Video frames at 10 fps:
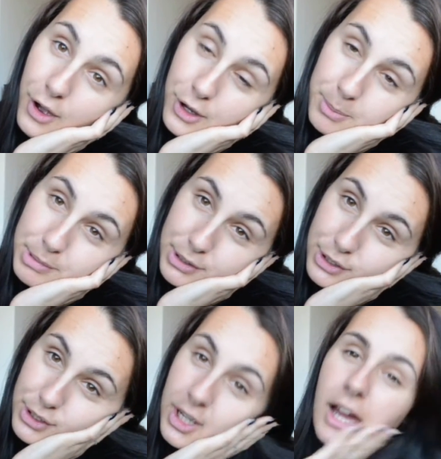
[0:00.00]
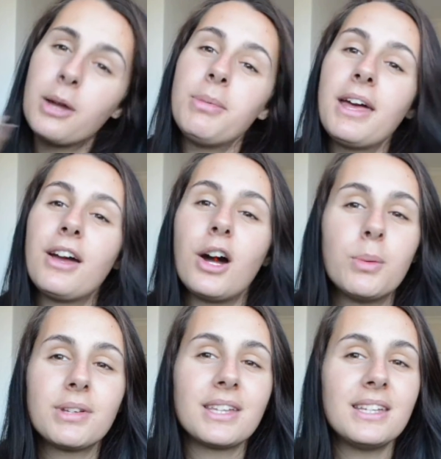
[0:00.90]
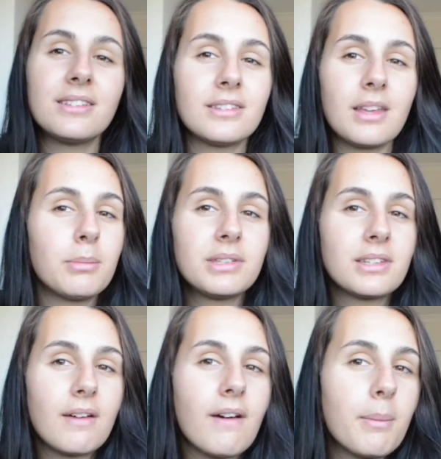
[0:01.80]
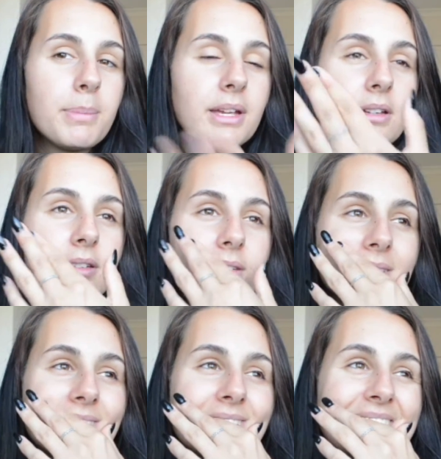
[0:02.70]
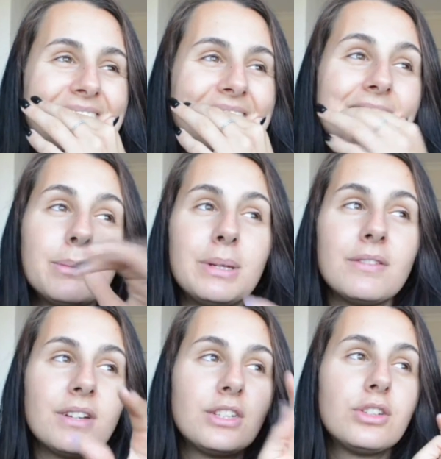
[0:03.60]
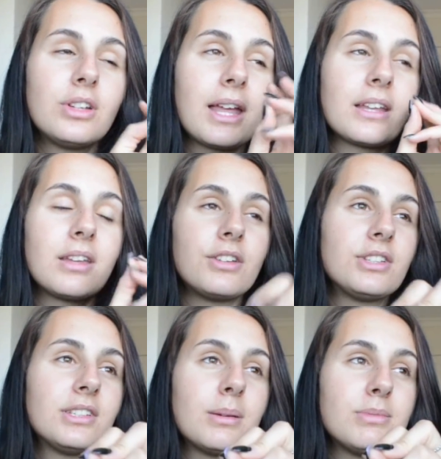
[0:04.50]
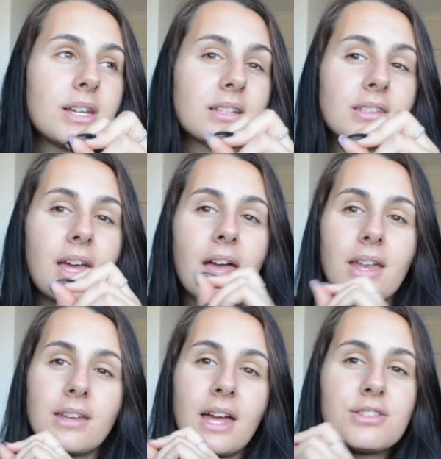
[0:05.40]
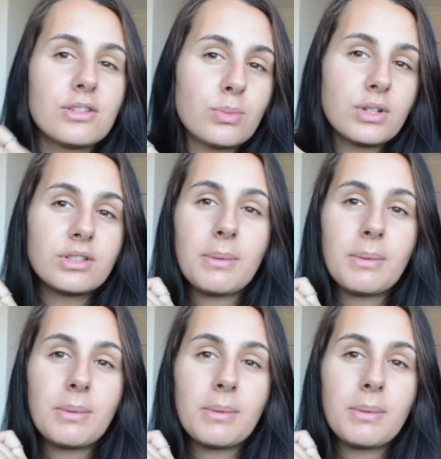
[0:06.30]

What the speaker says: I hope that helped clear some stuff up, because it's a bit of a like touchy subject, and I just wanted to